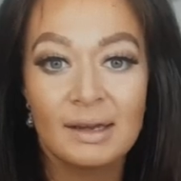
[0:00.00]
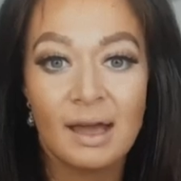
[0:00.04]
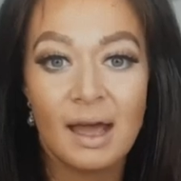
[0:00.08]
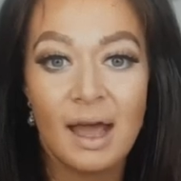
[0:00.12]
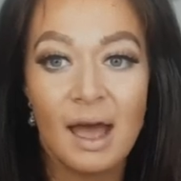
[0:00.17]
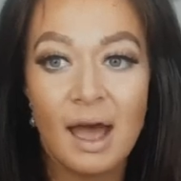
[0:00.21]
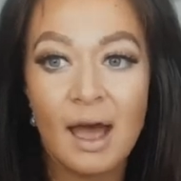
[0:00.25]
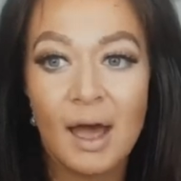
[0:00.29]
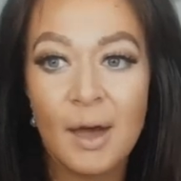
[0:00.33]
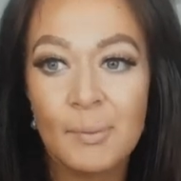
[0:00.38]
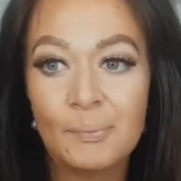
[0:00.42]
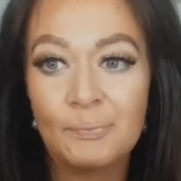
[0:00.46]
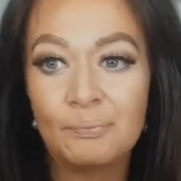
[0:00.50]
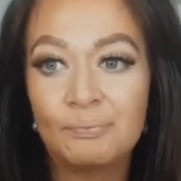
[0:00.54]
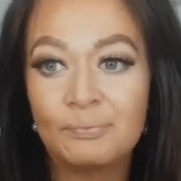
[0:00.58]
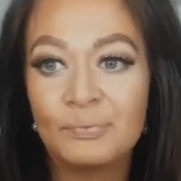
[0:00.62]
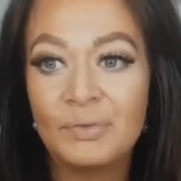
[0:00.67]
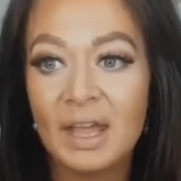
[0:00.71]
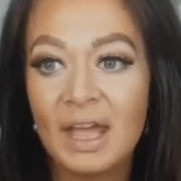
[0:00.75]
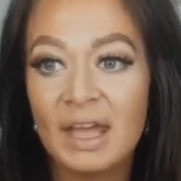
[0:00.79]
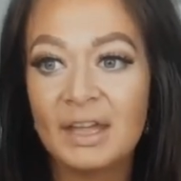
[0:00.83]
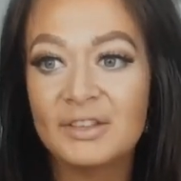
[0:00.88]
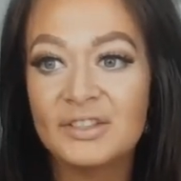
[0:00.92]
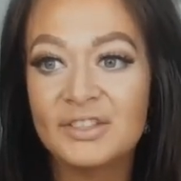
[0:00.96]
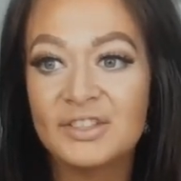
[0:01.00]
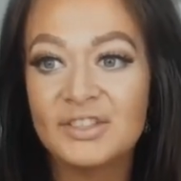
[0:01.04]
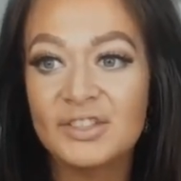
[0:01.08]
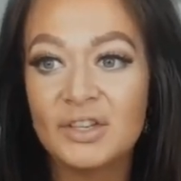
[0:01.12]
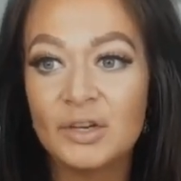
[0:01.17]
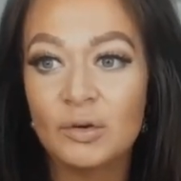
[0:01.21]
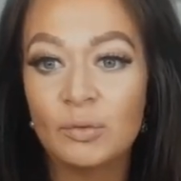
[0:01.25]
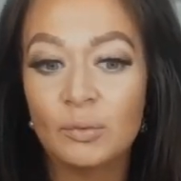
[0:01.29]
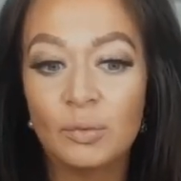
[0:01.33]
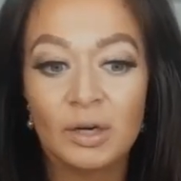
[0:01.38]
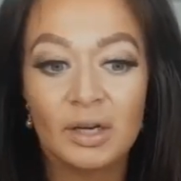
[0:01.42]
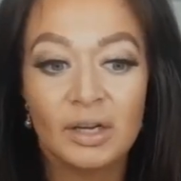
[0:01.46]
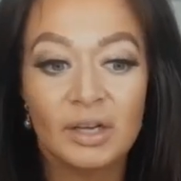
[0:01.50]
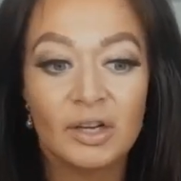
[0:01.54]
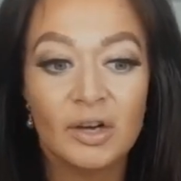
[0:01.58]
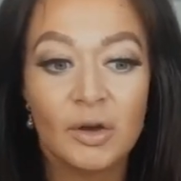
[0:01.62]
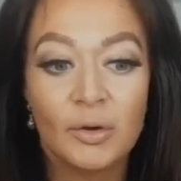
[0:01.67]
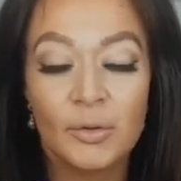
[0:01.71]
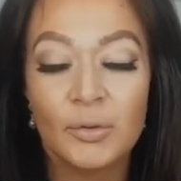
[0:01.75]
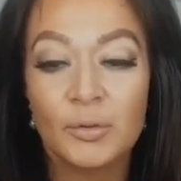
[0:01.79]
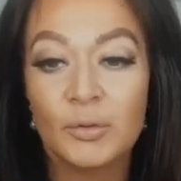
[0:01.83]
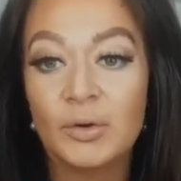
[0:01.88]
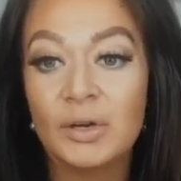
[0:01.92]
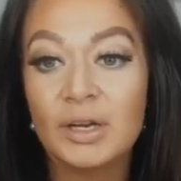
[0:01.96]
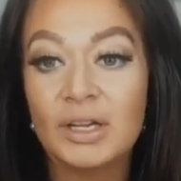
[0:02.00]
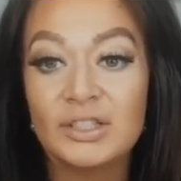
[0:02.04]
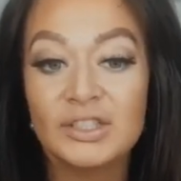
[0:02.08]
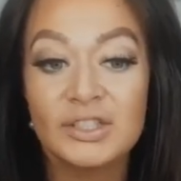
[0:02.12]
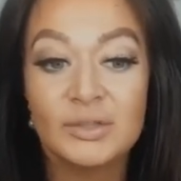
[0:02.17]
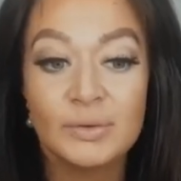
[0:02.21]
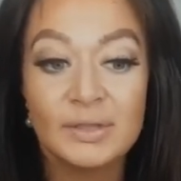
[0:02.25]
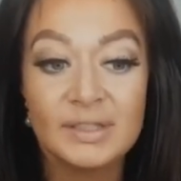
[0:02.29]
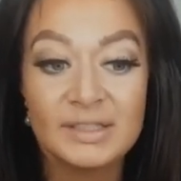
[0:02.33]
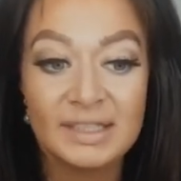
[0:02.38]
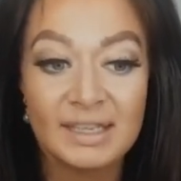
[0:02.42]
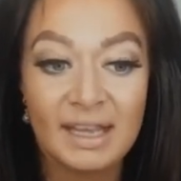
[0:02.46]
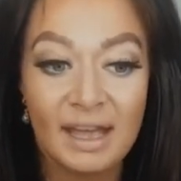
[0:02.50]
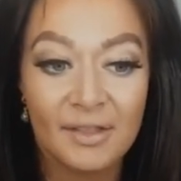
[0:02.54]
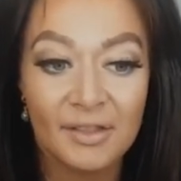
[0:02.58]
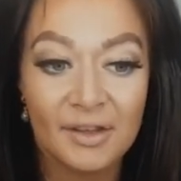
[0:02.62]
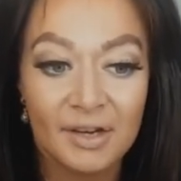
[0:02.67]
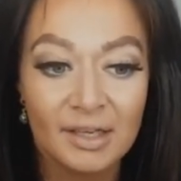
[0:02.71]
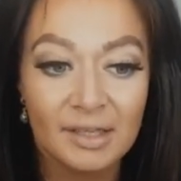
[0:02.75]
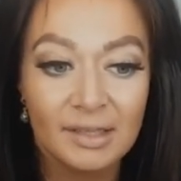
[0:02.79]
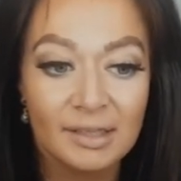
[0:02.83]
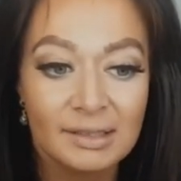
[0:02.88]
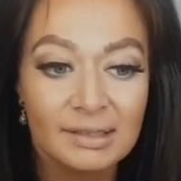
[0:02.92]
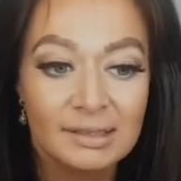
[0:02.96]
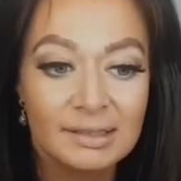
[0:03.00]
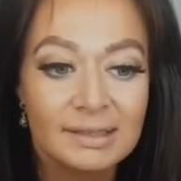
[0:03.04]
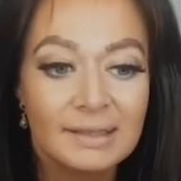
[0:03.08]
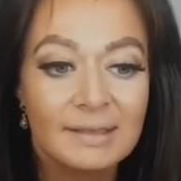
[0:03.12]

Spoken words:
And so we're going to go through it and do it together.